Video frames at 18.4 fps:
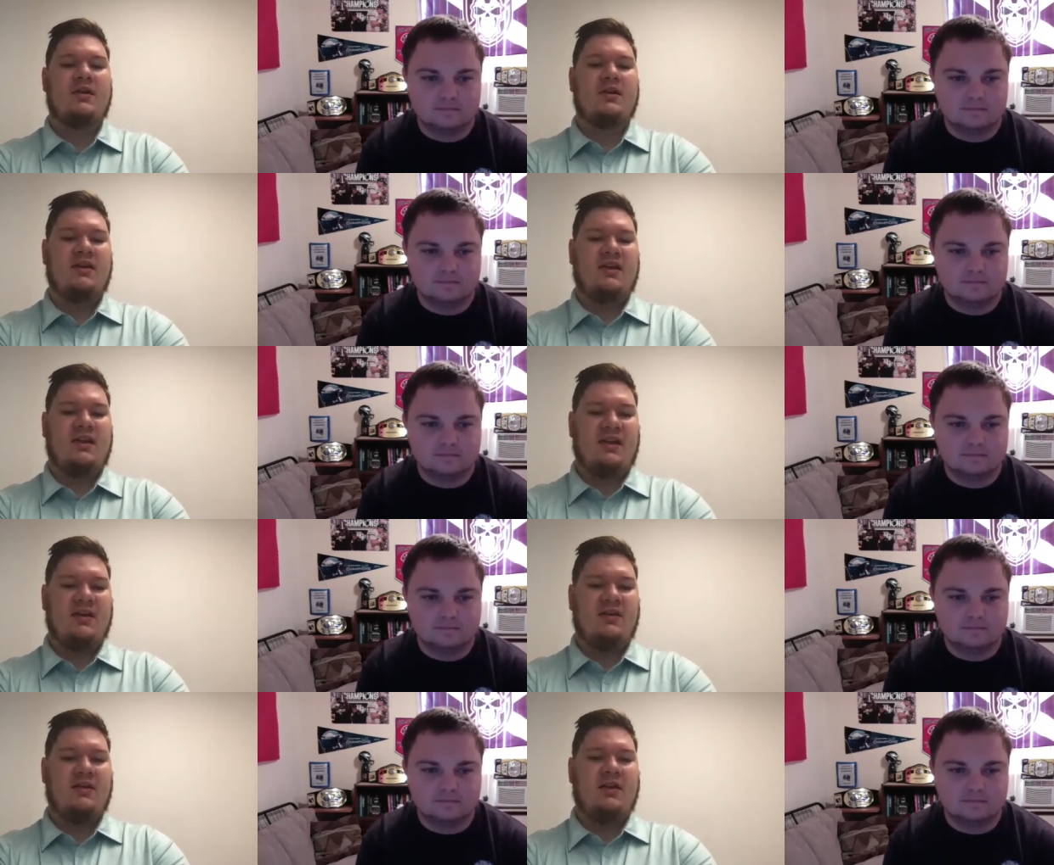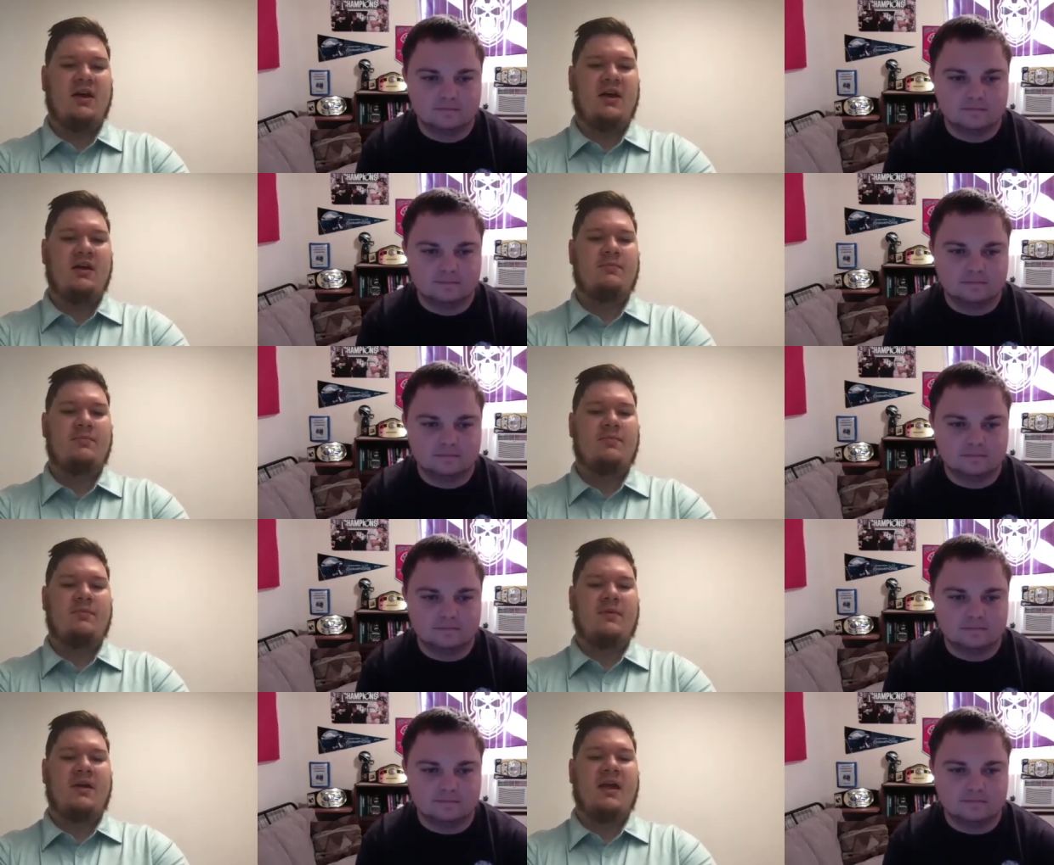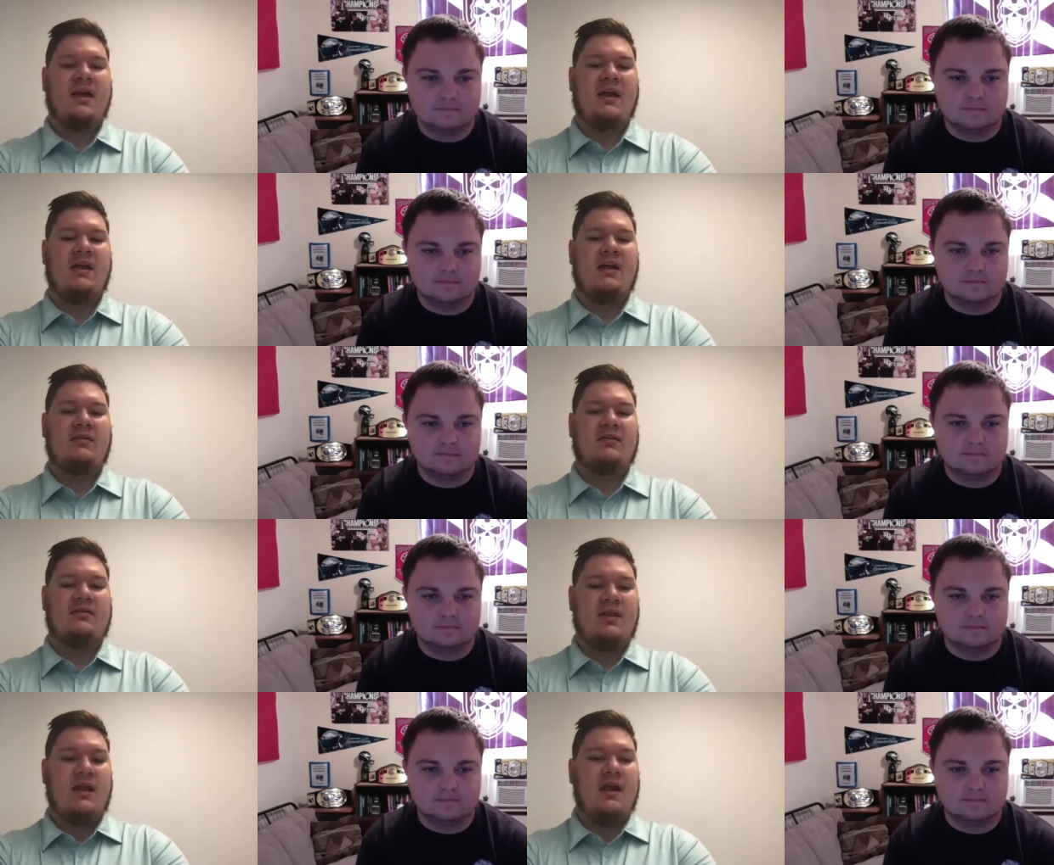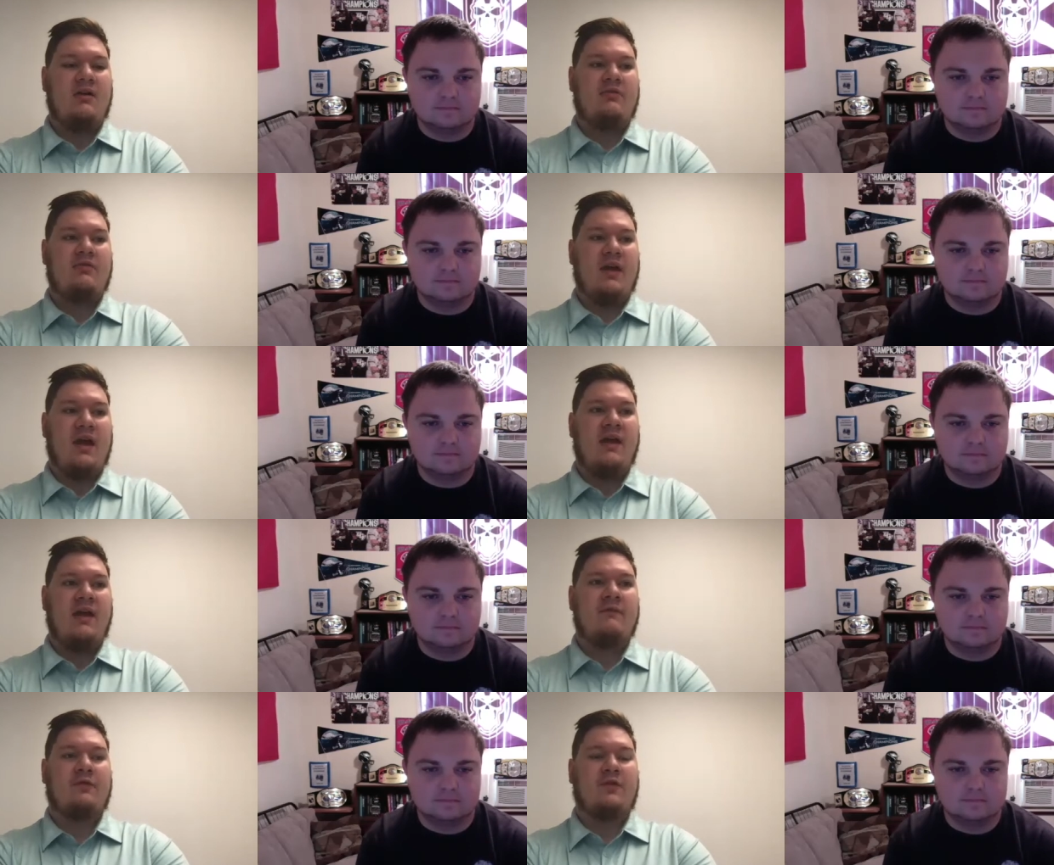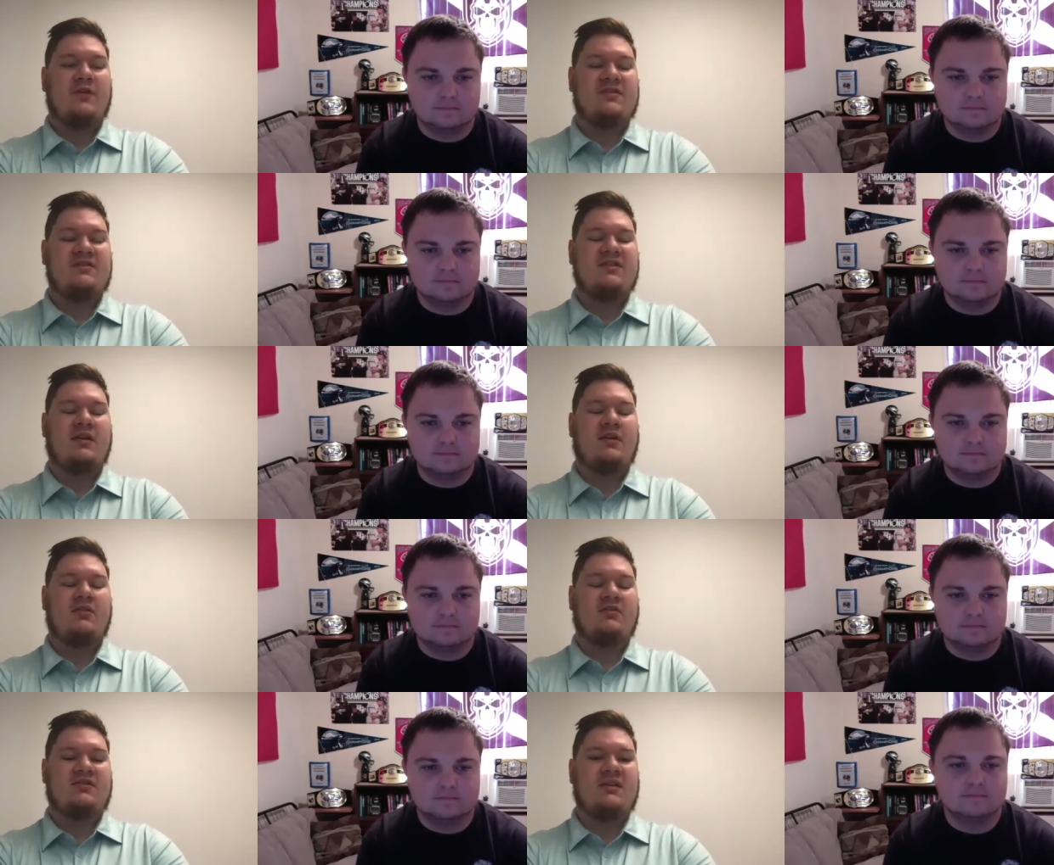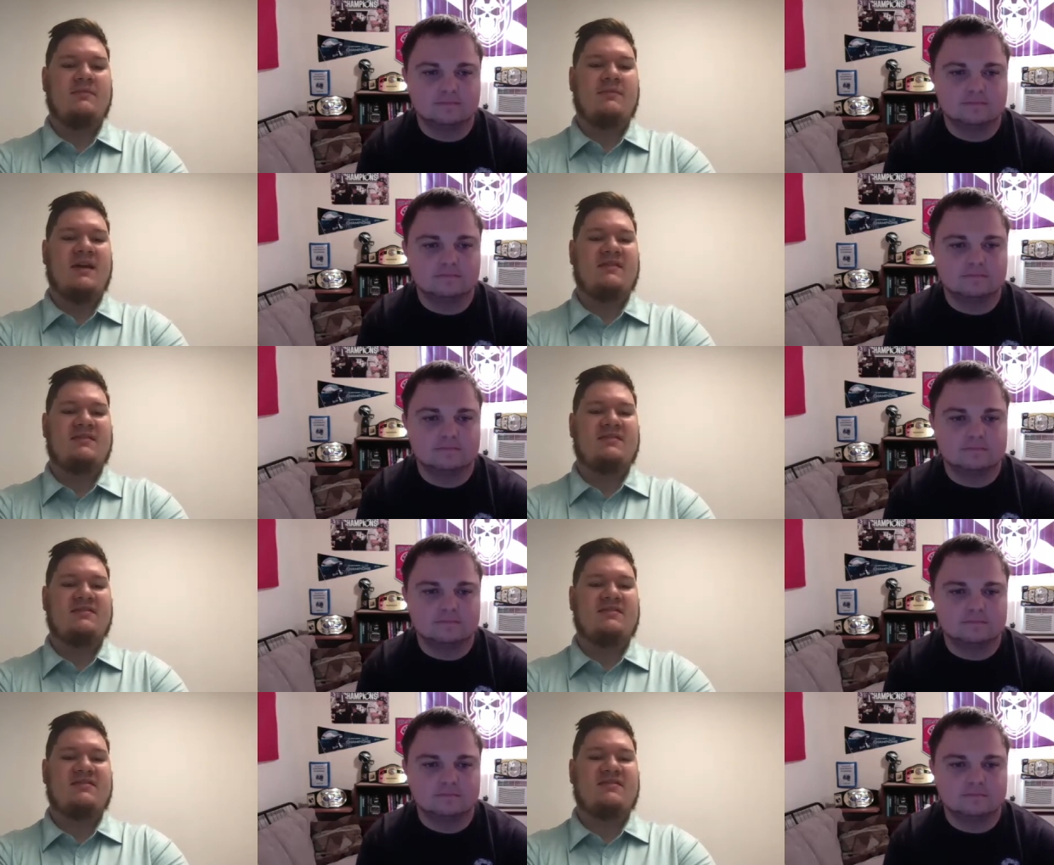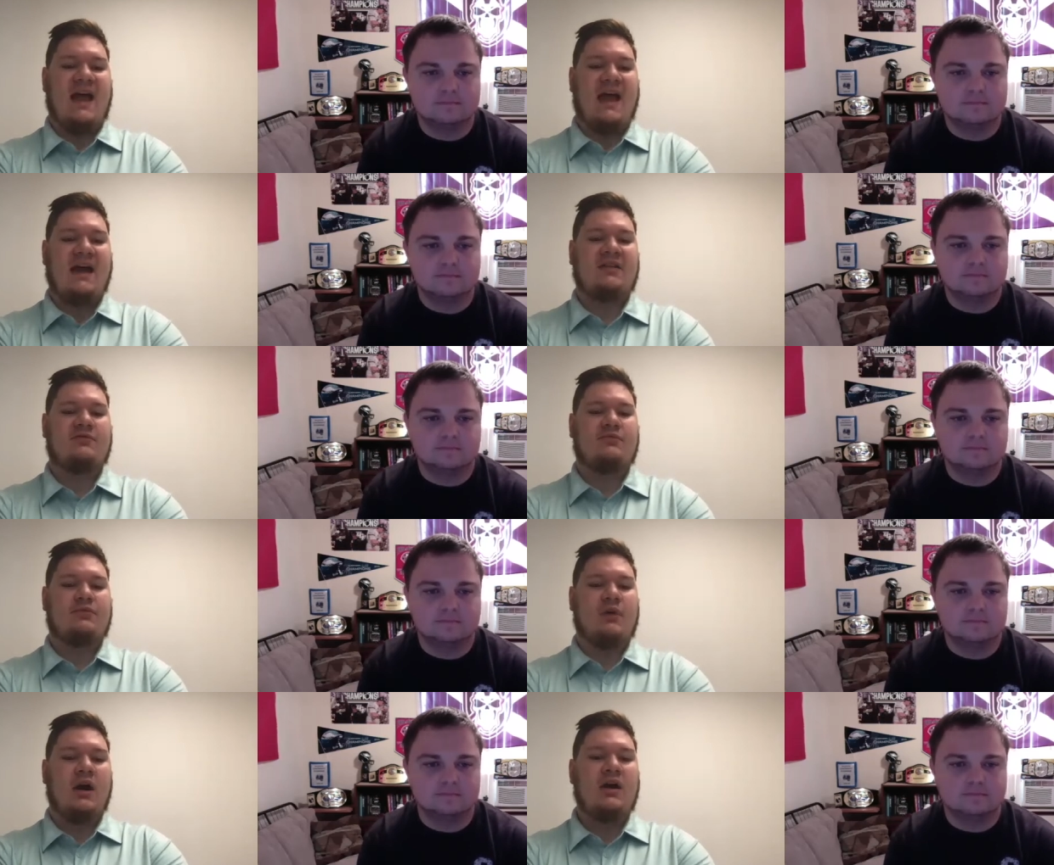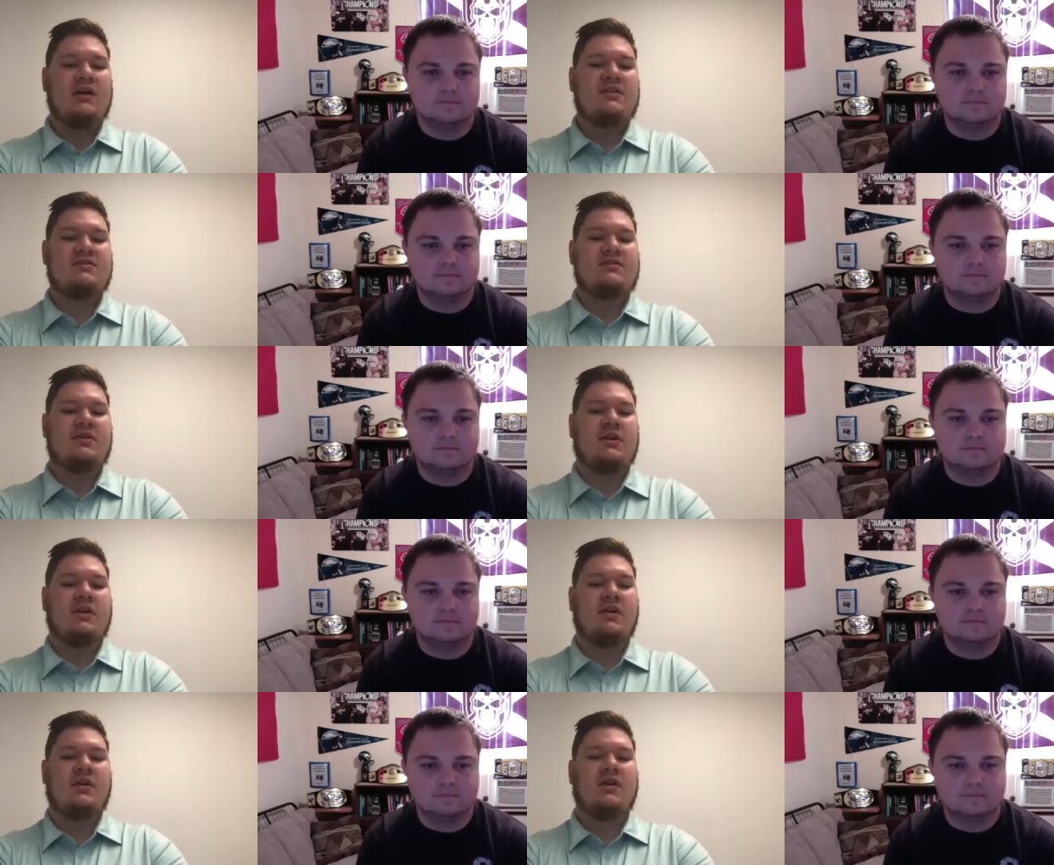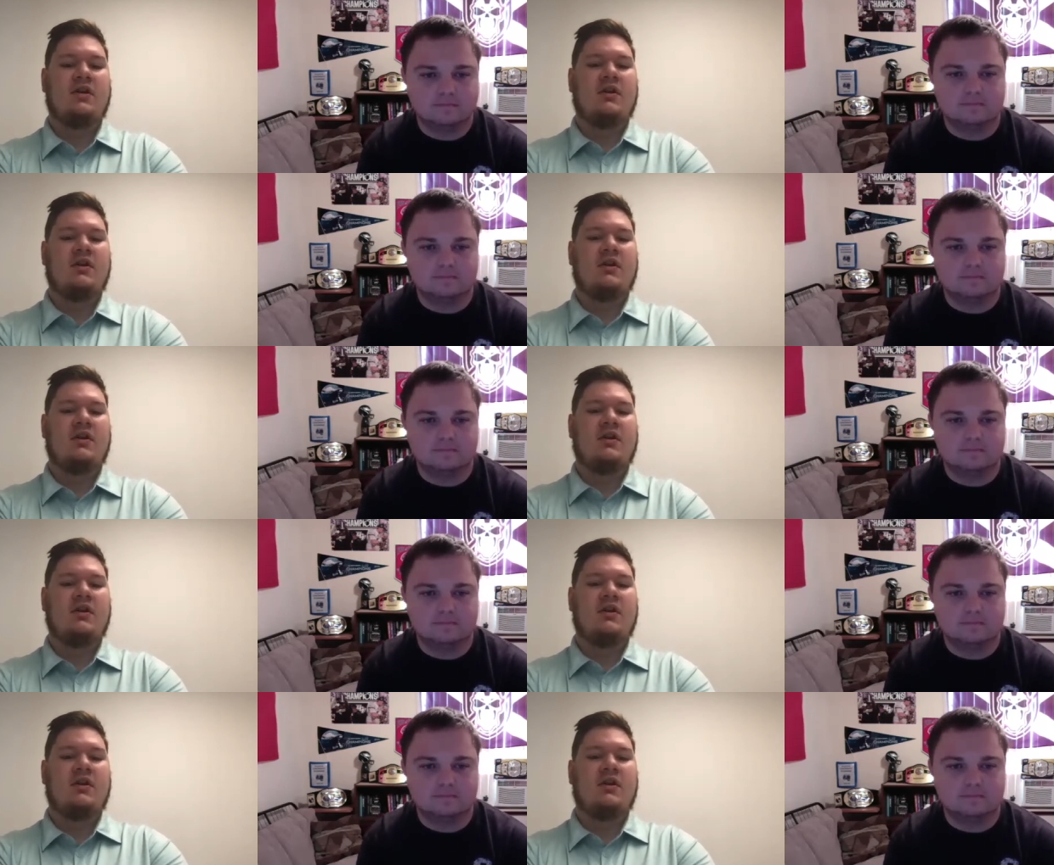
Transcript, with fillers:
Speaker 1: heal up, and now every single team has a stacked roster